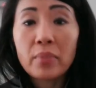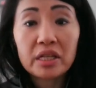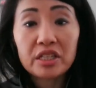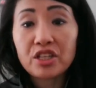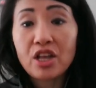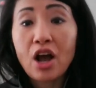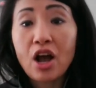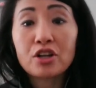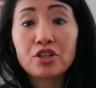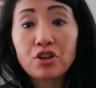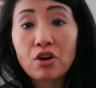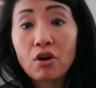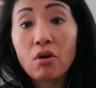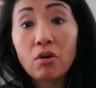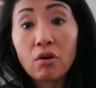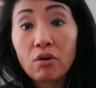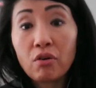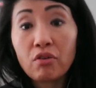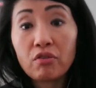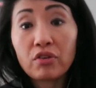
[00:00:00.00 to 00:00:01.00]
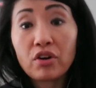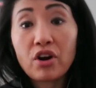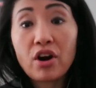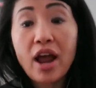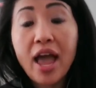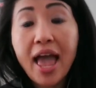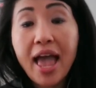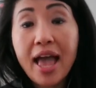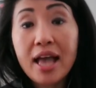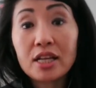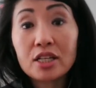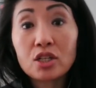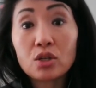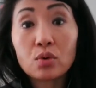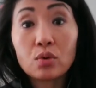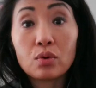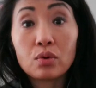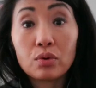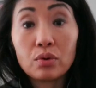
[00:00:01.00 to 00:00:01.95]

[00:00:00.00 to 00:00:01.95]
massage all over, and